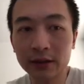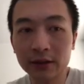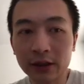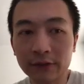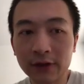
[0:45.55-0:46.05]

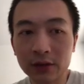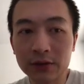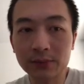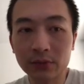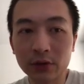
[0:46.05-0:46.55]
If there is
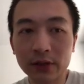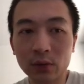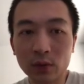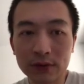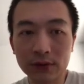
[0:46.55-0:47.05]
more
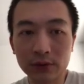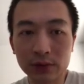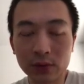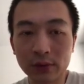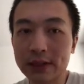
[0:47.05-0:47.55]
than one
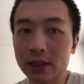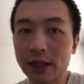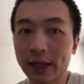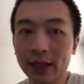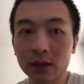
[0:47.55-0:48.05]
solution, return
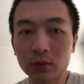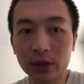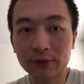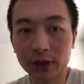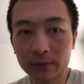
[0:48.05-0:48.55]
any one
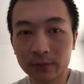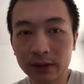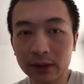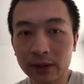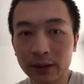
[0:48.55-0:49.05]
of them.
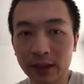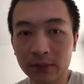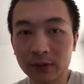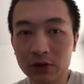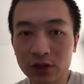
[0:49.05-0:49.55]
It can
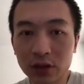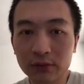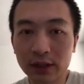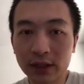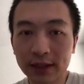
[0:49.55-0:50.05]
be shown
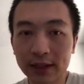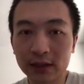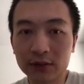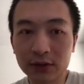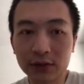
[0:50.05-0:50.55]
that an
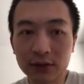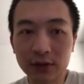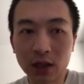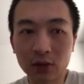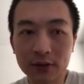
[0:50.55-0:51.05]
answer is
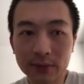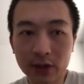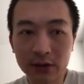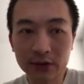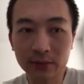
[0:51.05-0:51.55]
always
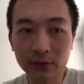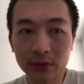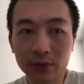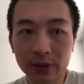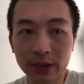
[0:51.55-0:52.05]

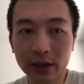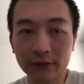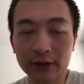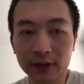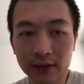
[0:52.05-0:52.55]
possible with the
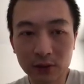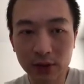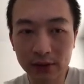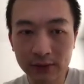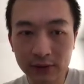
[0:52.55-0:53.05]
given
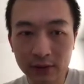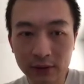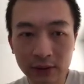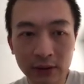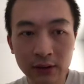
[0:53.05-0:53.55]
constraints.
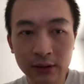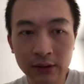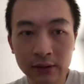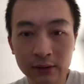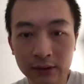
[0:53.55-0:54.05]

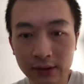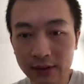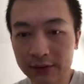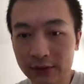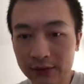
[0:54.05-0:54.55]

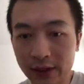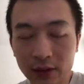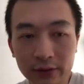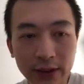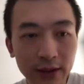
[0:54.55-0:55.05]
Let's just take a
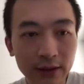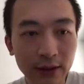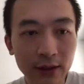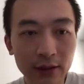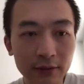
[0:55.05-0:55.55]
look at
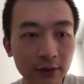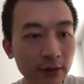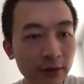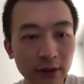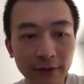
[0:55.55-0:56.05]
the,
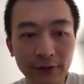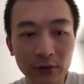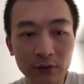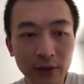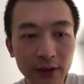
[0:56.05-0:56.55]
a
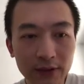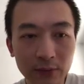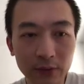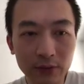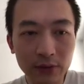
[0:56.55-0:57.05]
few
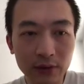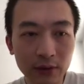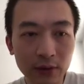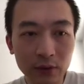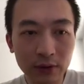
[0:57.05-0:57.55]
examples
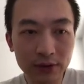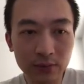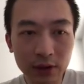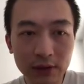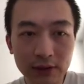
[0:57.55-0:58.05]
question
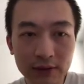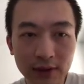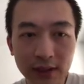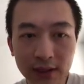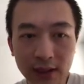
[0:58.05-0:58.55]
mark
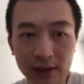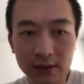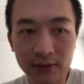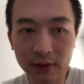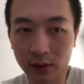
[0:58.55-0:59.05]

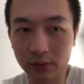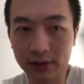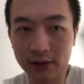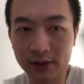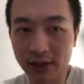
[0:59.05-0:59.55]
ZNS It
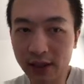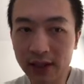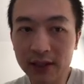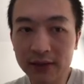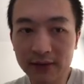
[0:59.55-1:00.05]
returns
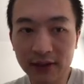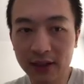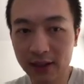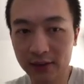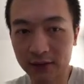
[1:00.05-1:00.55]

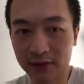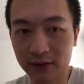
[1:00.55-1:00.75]
azs.